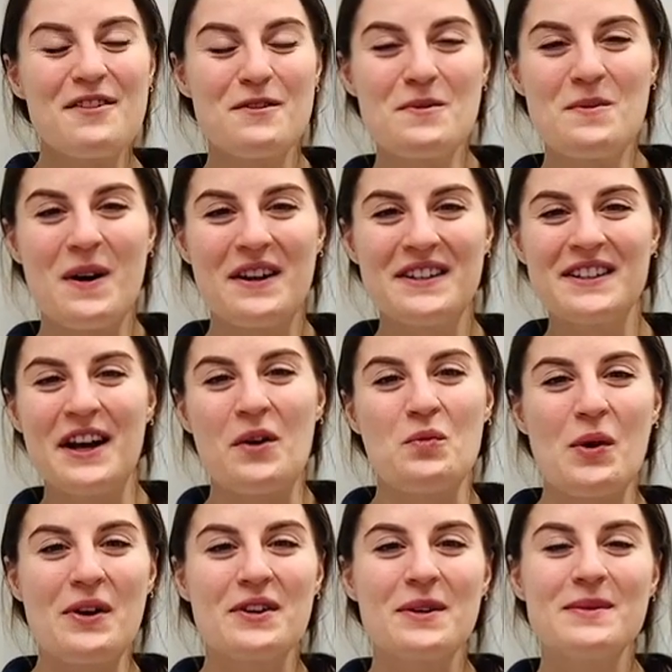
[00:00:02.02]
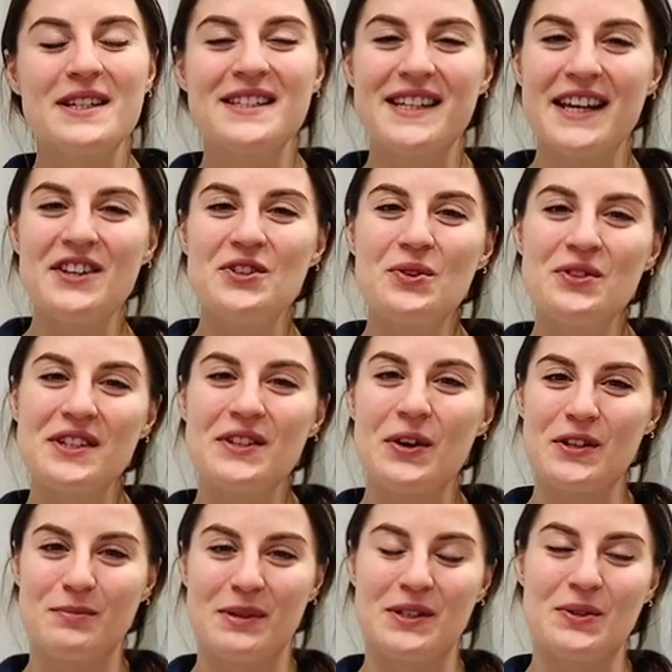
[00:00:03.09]
everyone, and welcome to St George's
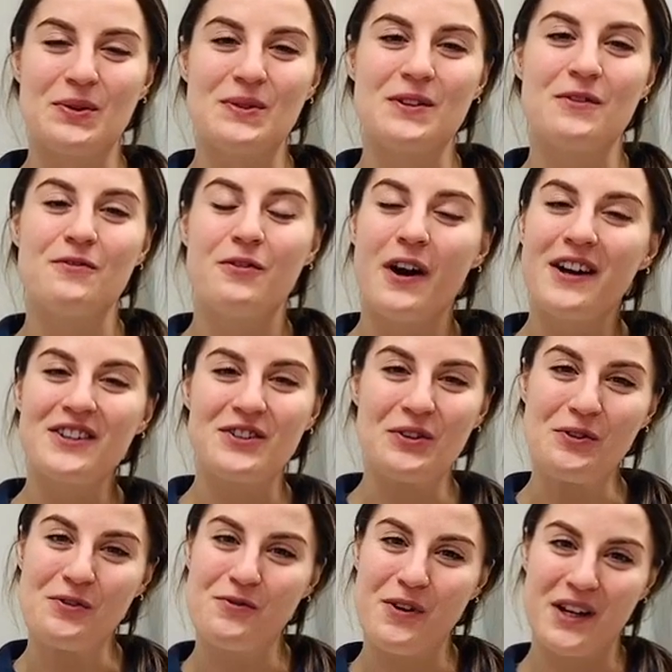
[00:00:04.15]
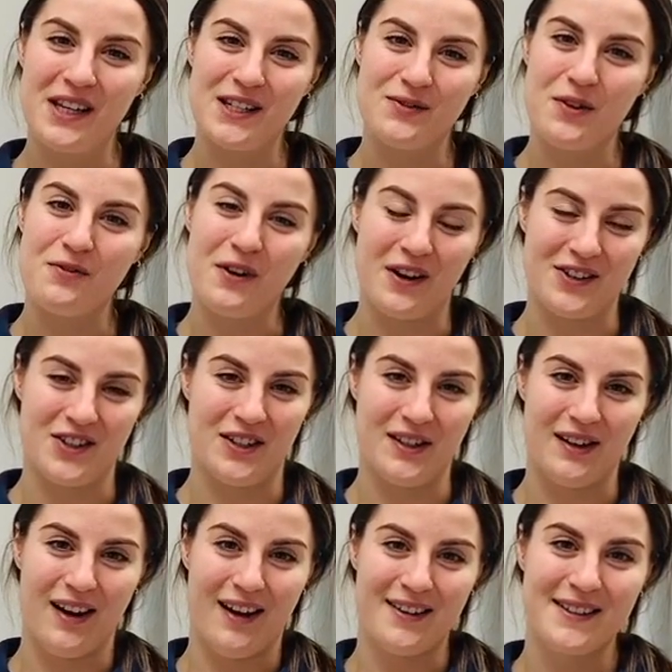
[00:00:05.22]
Hospital's virtual fitness for function
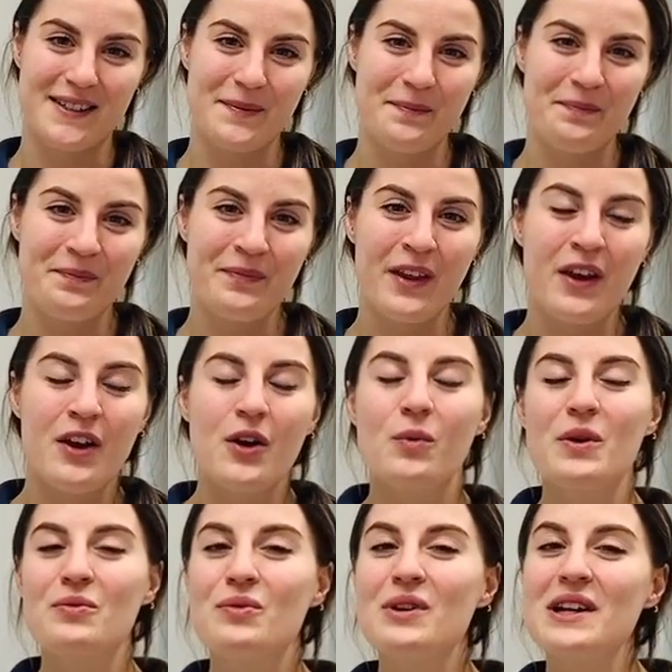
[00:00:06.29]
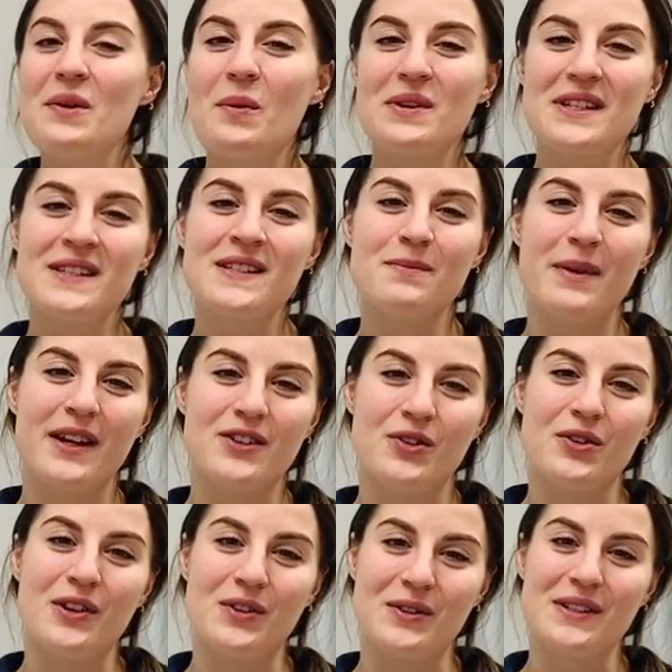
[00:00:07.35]
class. We really wanted to make sure
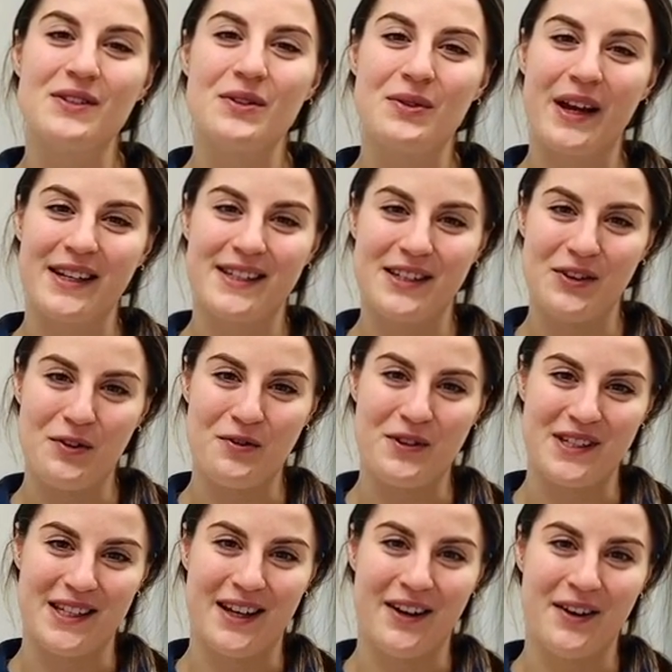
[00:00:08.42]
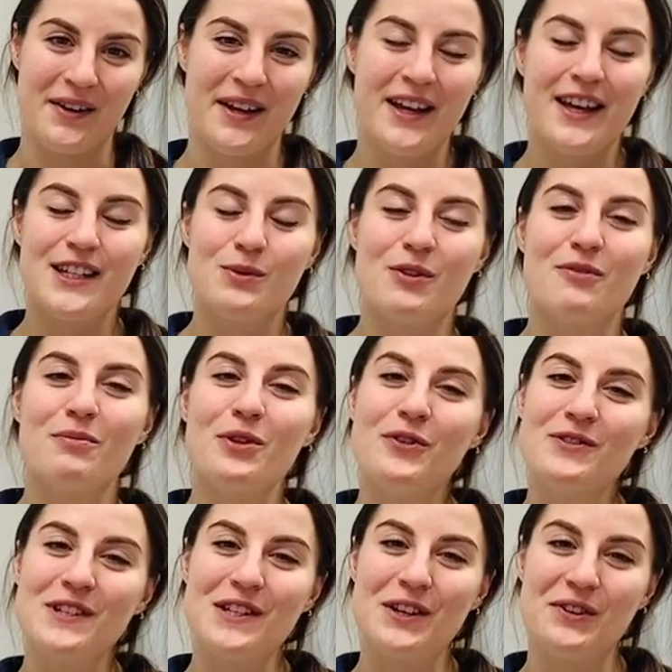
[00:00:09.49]
that you're still getting your physio, so we've moved
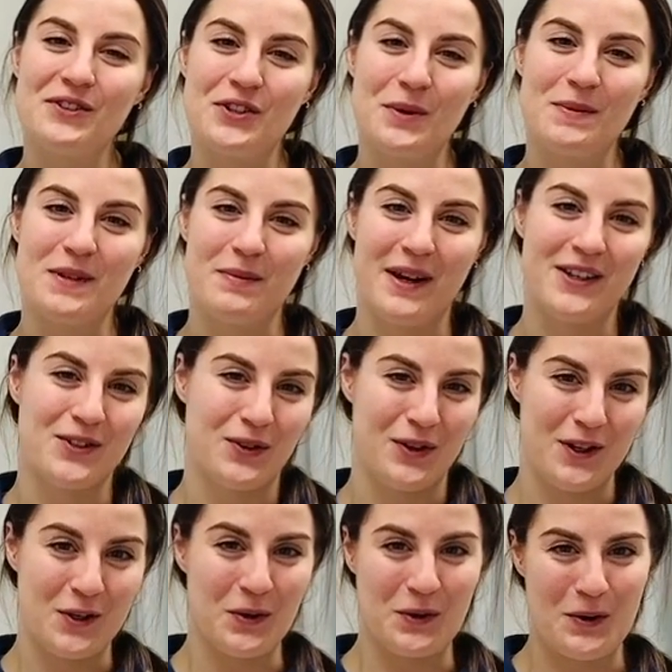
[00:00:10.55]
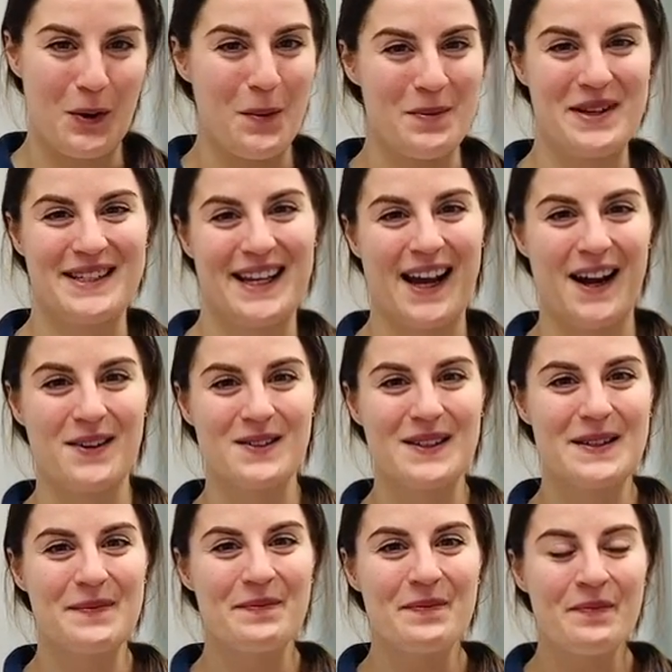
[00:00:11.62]
to YouTube to make sure that you're not missing out.
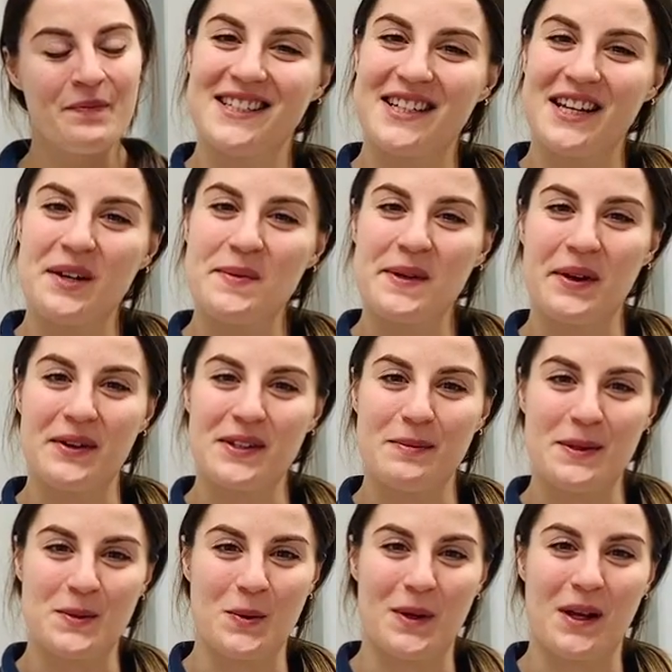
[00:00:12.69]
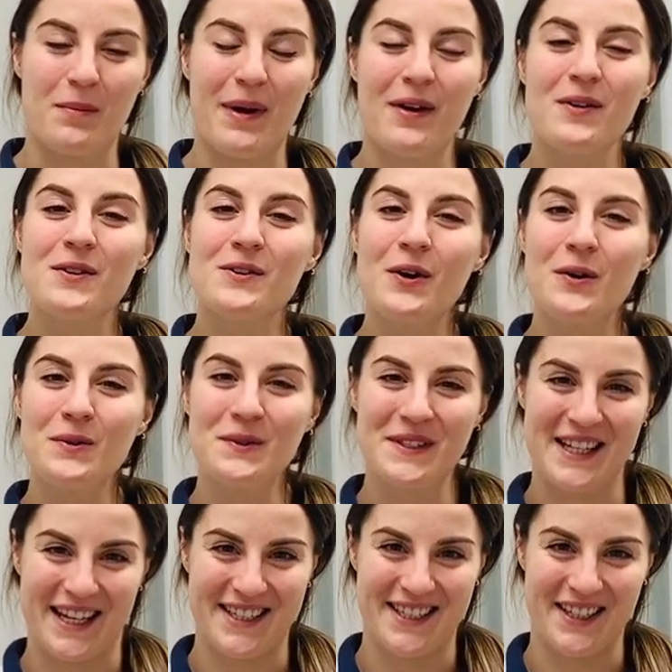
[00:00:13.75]
Today we're going to be talking about goal
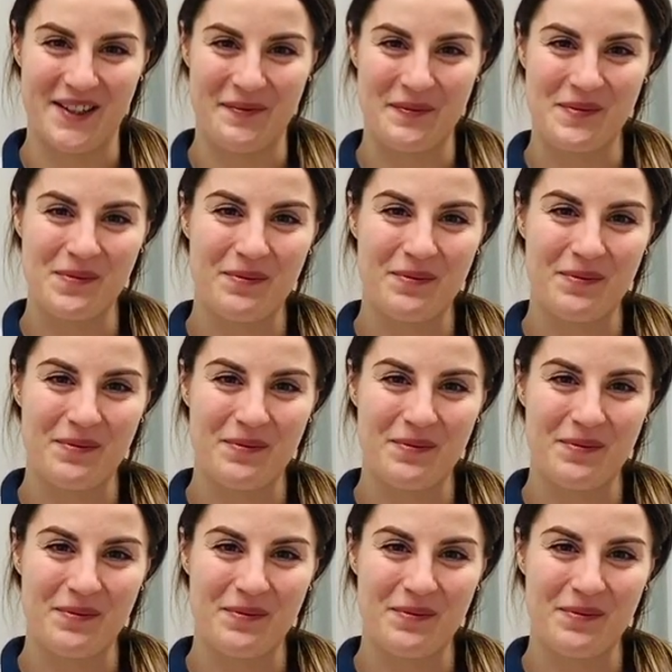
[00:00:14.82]
setting.